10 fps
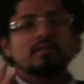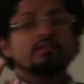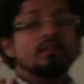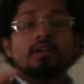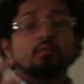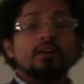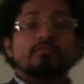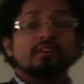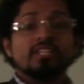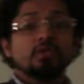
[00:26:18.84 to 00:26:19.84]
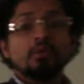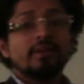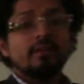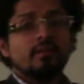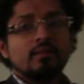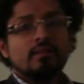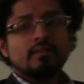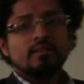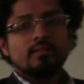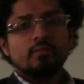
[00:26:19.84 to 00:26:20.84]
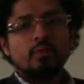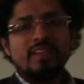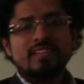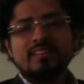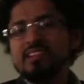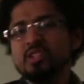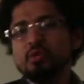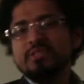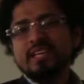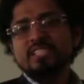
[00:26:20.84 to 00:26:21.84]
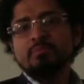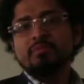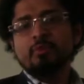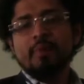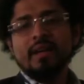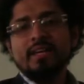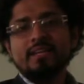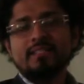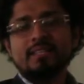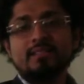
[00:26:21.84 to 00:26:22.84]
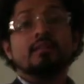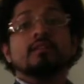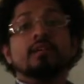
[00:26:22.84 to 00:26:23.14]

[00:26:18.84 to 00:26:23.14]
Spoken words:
not aware of what he's doing. 2 seconds before buying it,